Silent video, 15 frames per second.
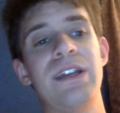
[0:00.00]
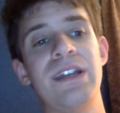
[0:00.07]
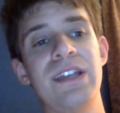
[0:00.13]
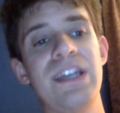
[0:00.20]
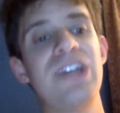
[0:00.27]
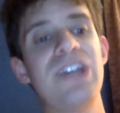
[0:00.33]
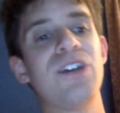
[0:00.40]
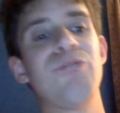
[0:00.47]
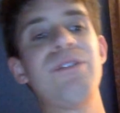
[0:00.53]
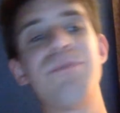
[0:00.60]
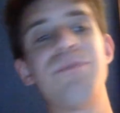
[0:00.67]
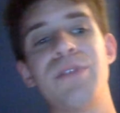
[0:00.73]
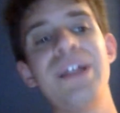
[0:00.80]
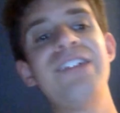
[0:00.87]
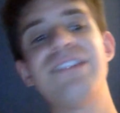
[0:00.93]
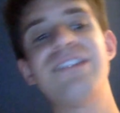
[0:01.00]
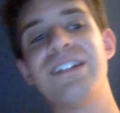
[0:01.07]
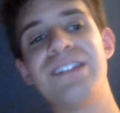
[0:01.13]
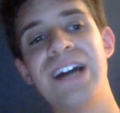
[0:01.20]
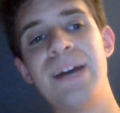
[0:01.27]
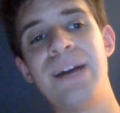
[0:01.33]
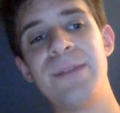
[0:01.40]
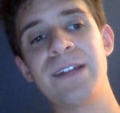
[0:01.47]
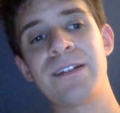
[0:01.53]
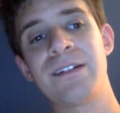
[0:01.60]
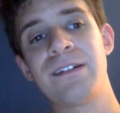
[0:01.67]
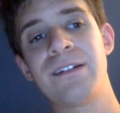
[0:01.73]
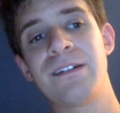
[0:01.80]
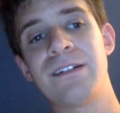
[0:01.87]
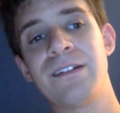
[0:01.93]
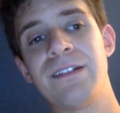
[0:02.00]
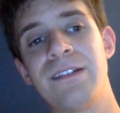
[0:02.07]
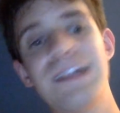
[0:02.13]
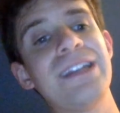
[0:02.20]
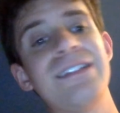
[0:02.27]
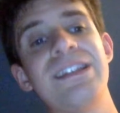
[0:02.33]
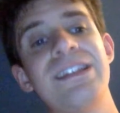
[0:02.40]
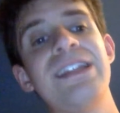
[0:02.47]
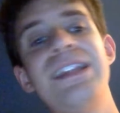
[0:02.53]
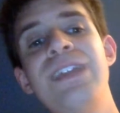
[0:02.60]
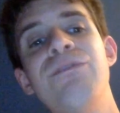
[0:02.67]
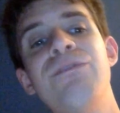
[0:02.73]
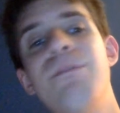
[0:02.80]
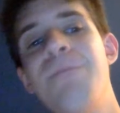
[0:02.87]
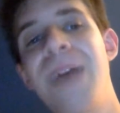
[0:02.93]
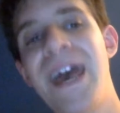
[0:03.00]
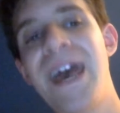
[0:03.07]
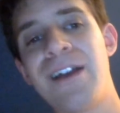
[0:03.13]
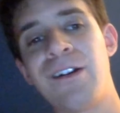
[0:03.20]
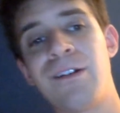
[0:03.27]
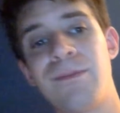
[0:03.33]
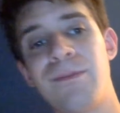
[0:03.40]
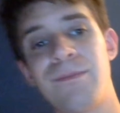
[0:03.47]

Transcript: he could replace Dominik, like it didn't even matter.